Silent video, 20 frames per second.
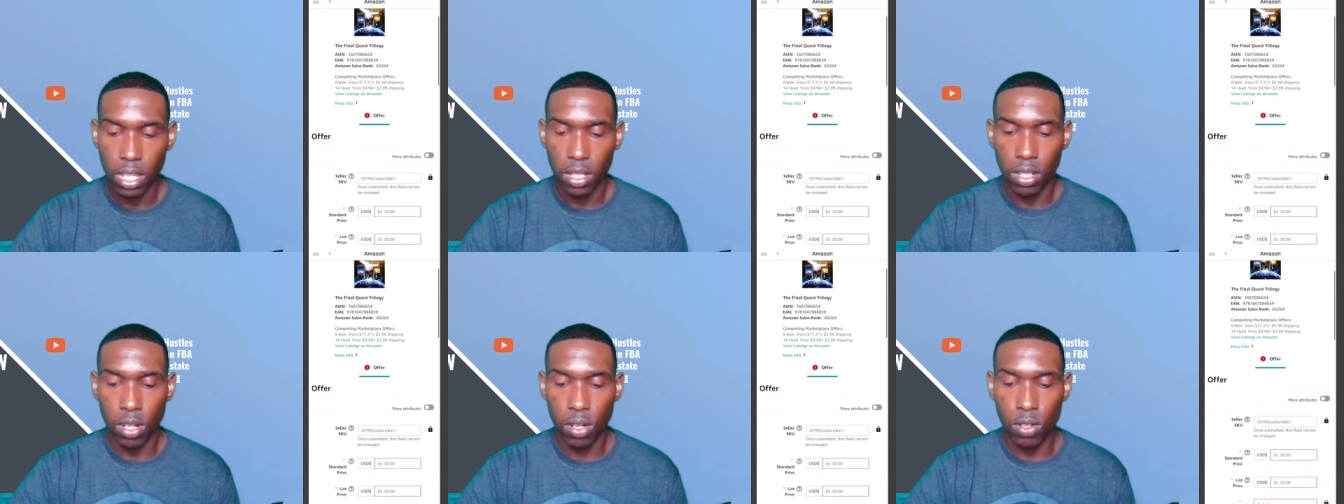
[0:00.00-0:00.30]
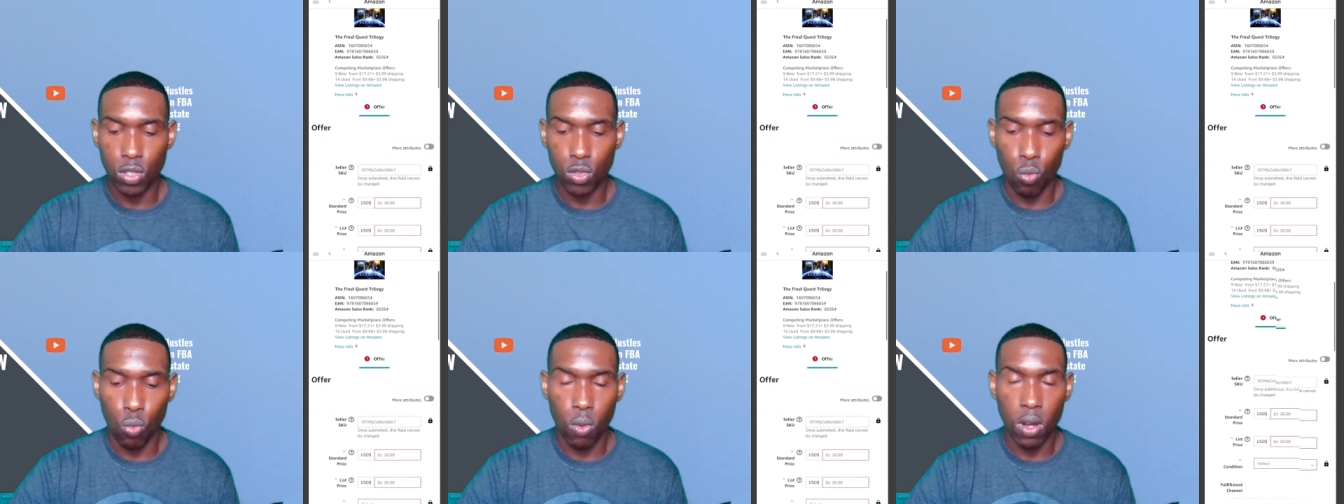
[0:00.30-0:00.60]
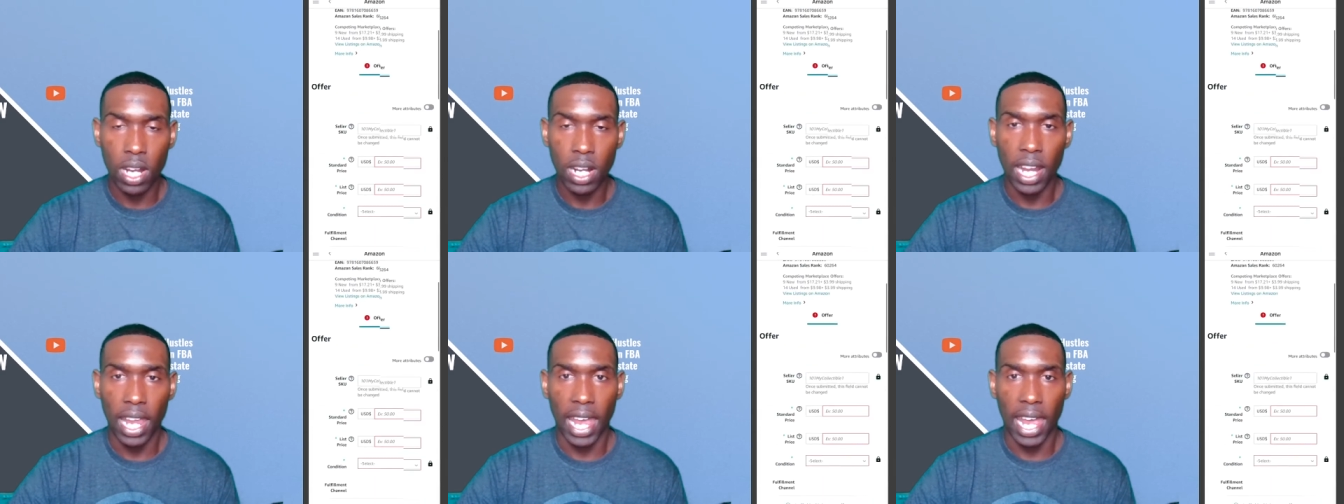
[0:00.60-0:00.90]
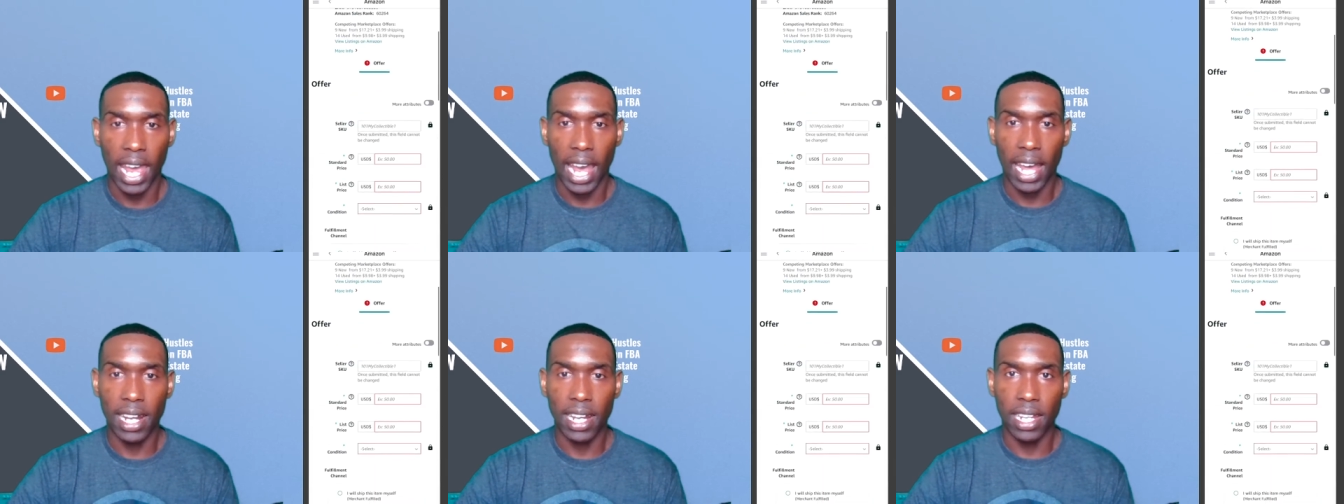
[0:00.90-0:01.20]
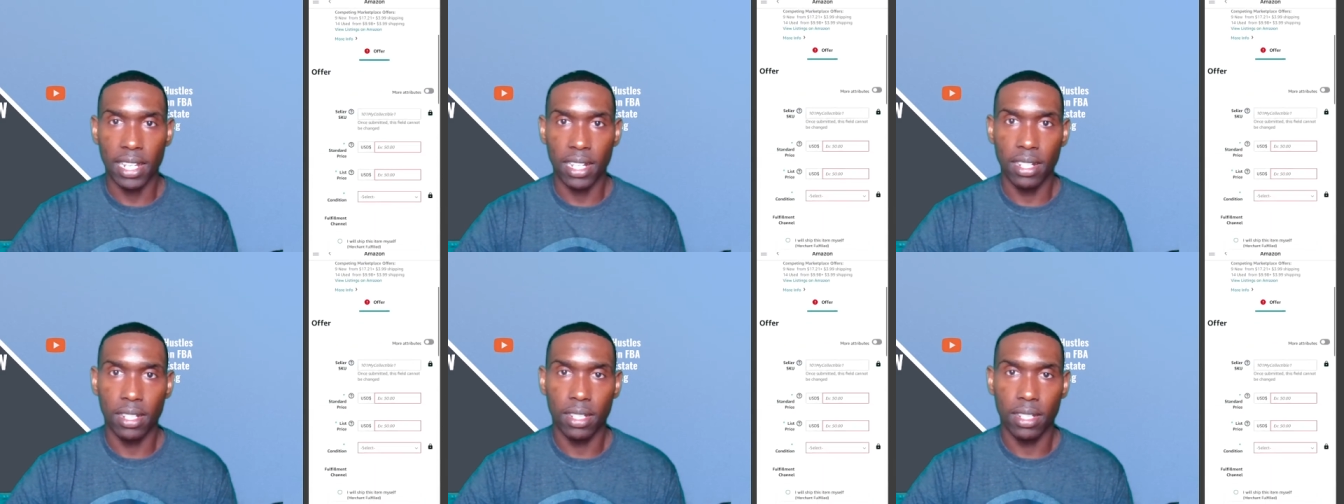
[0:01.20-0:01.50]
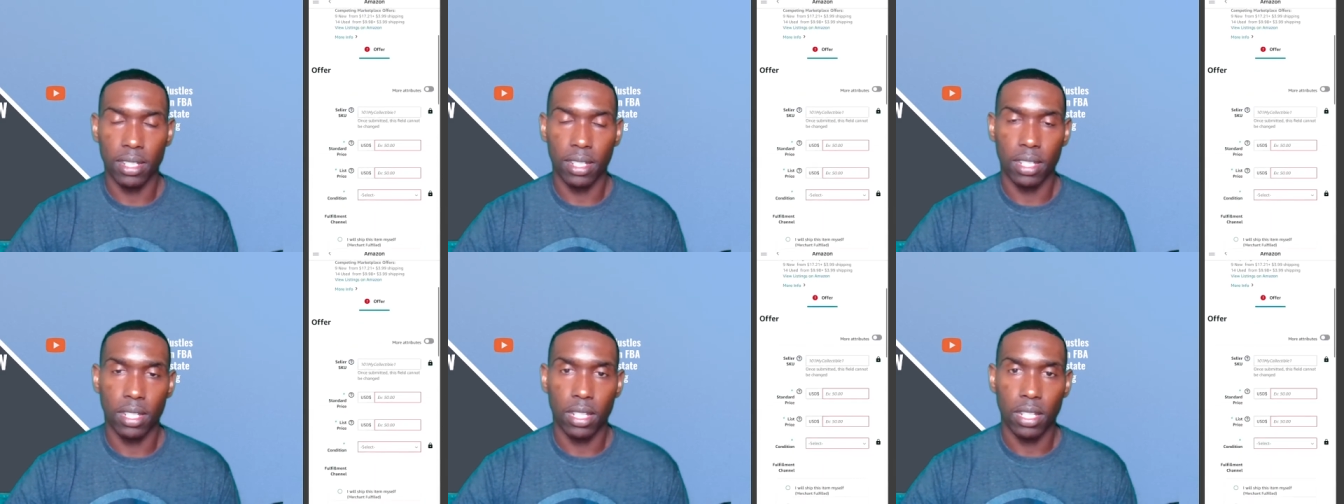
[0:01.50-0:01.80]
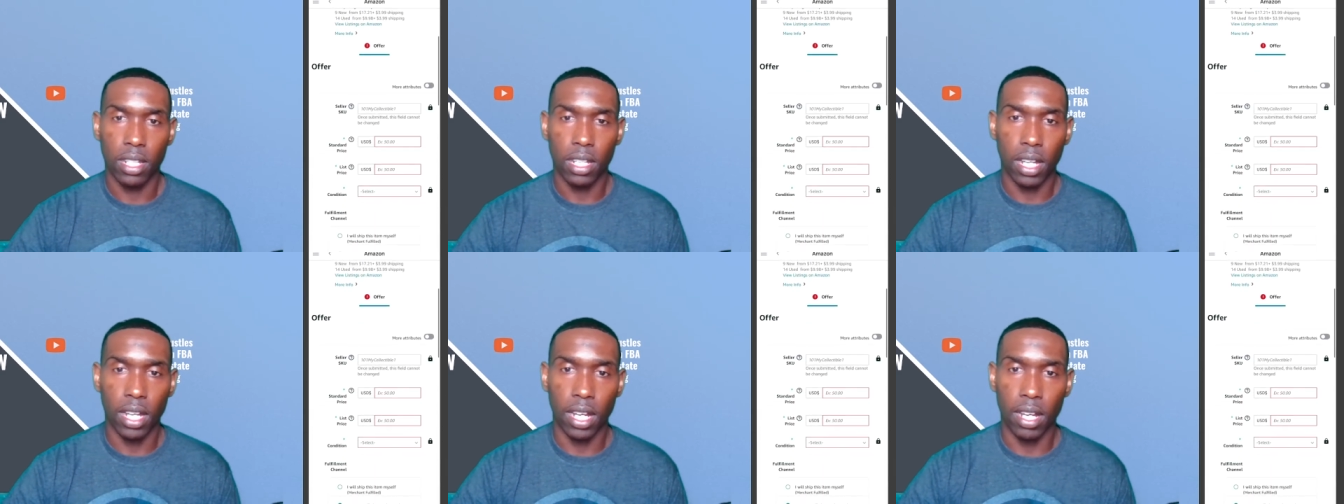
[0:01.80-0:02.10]
There's one added
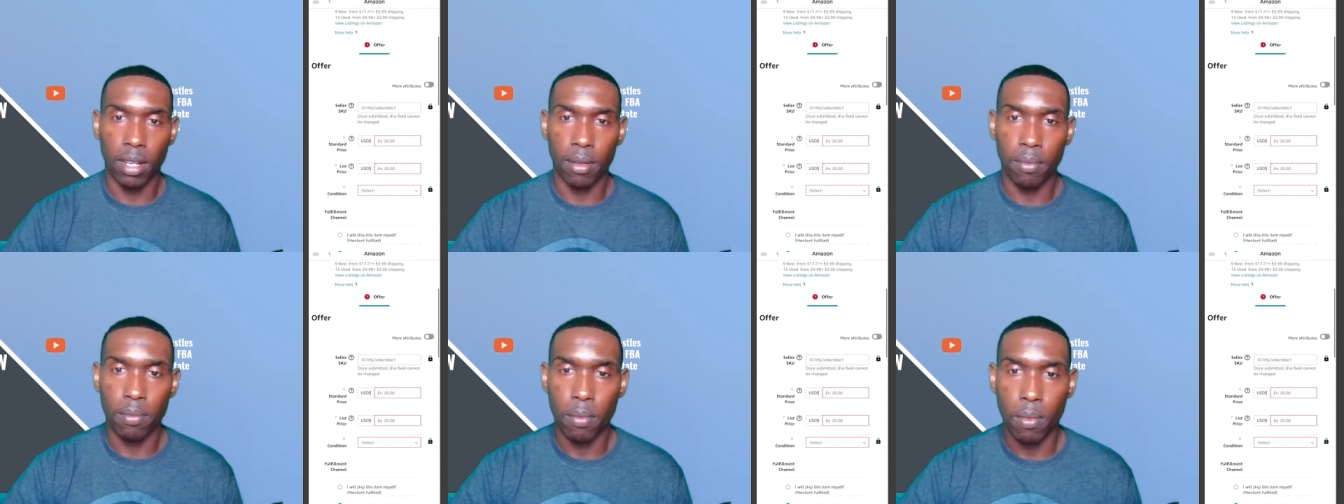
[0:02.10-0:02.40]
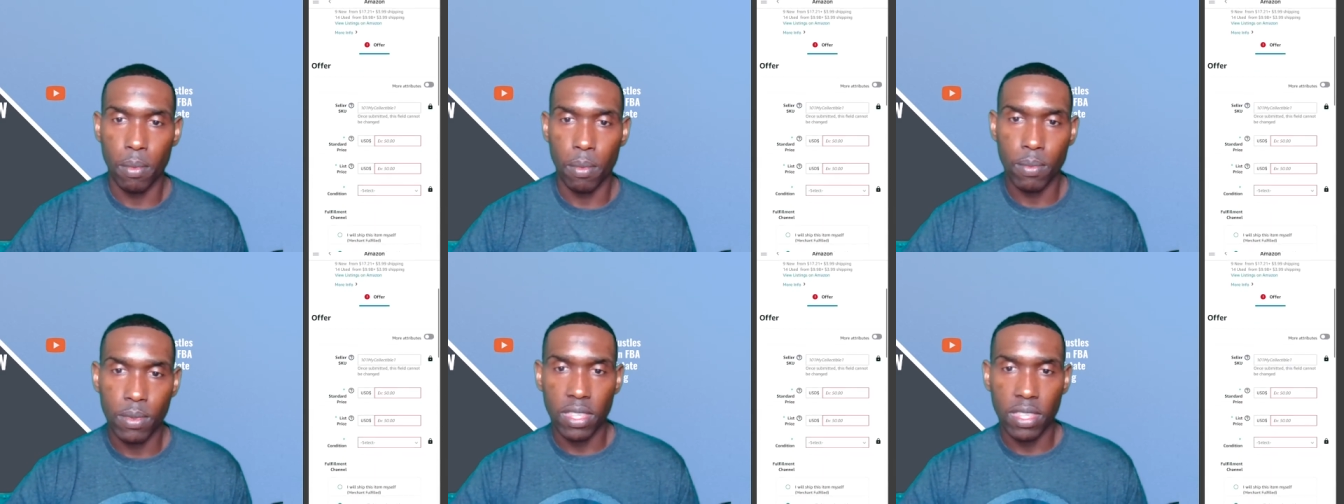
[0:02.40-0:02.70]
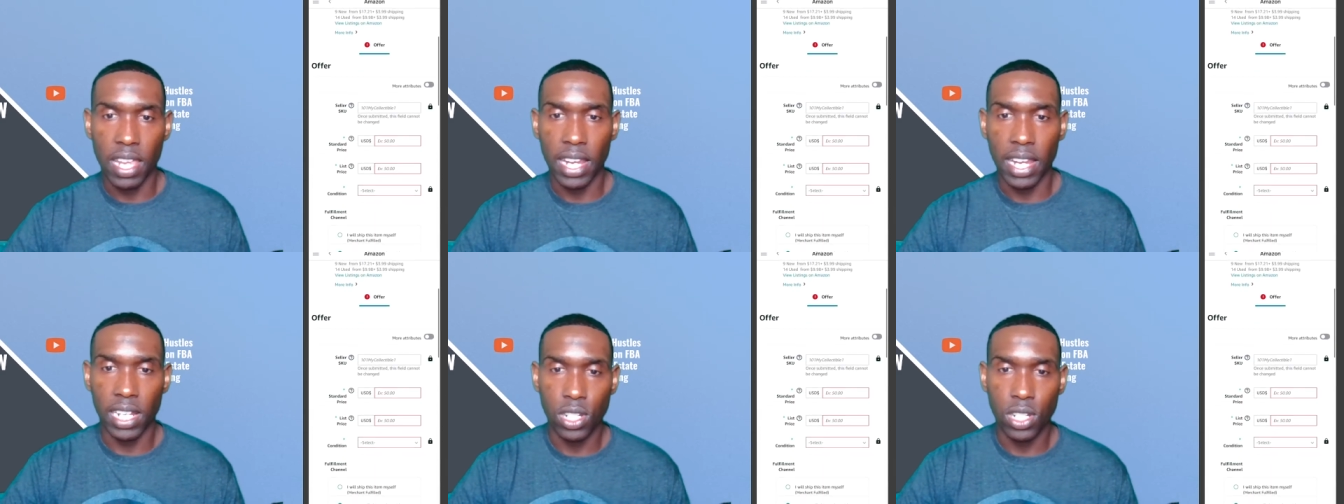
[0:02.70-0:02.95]
thing